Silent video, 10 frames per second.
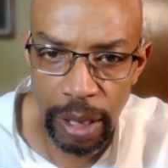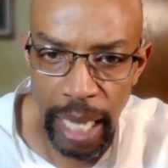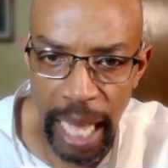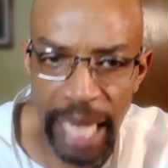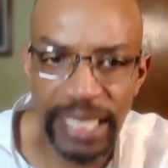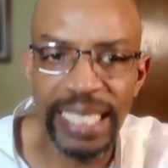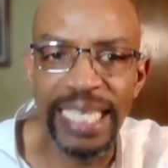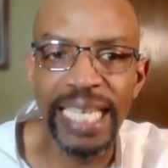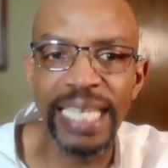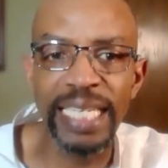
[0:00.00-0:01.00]
How does it
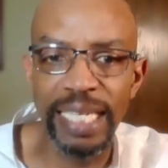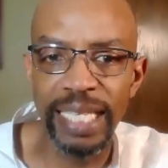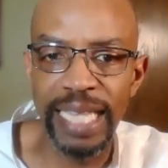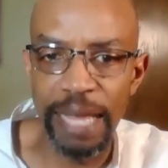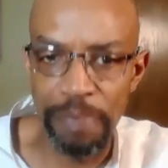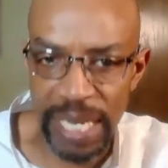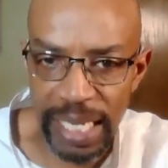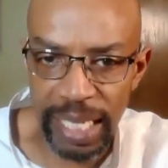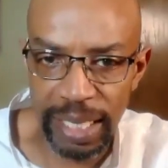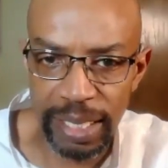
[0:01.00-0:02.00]
get that
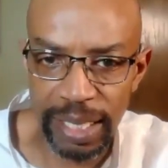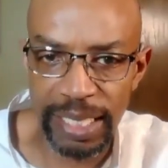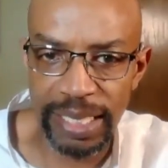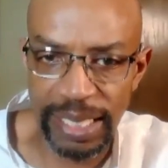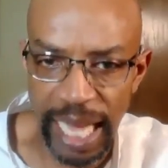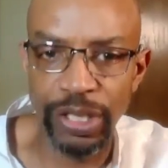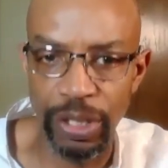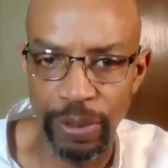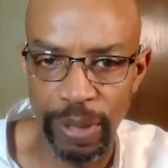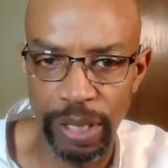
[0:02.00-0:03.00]
meaning that's attached
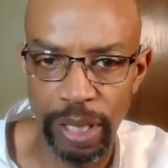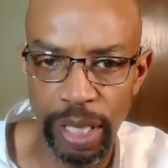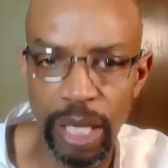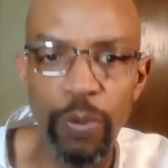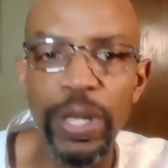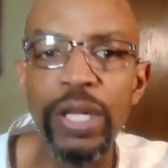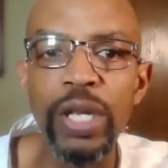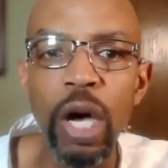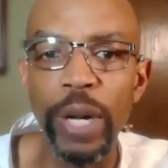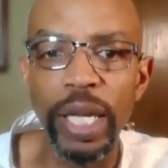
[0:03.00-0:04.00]
to it, that we
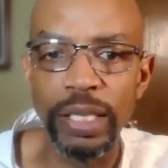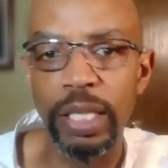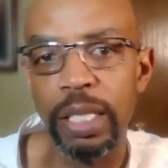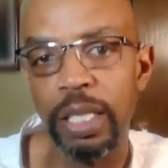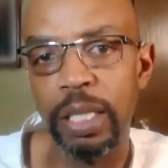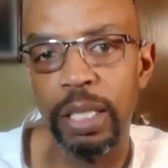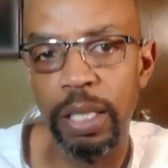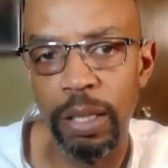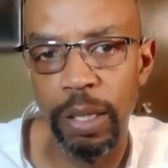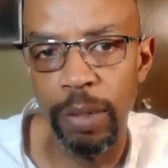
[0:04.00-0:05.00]
know it
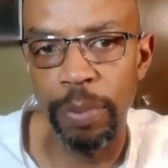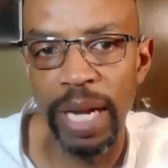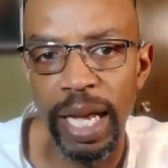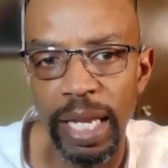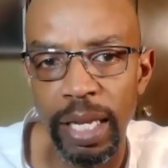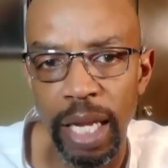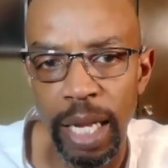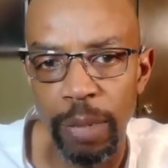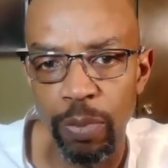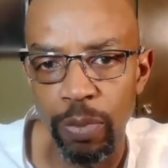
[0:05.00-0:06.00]
by
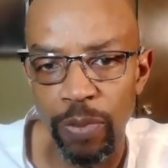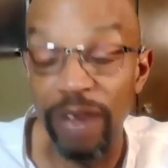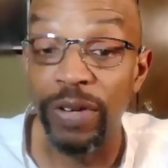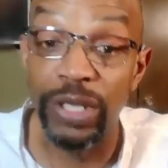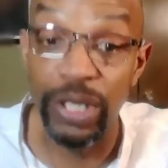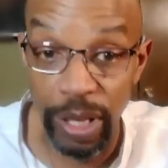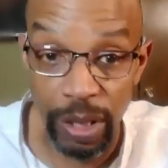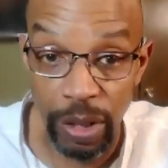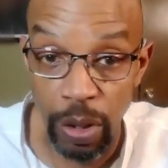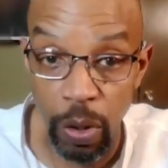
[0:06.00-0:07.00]
reference to it
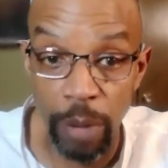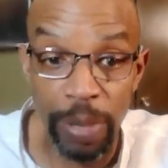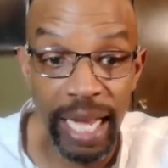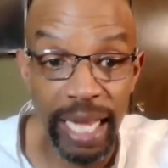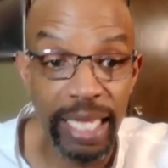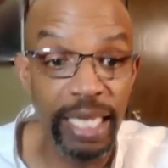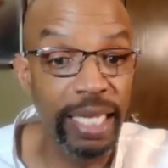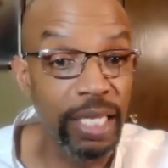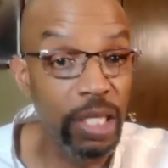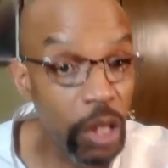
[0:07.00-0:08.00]
or by
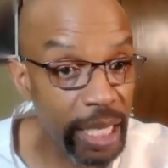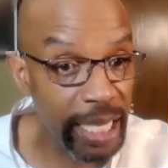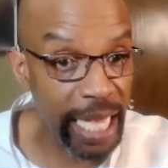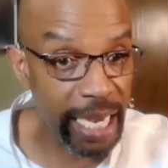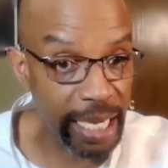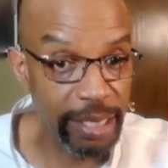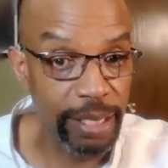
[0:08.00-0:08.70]
looking at it?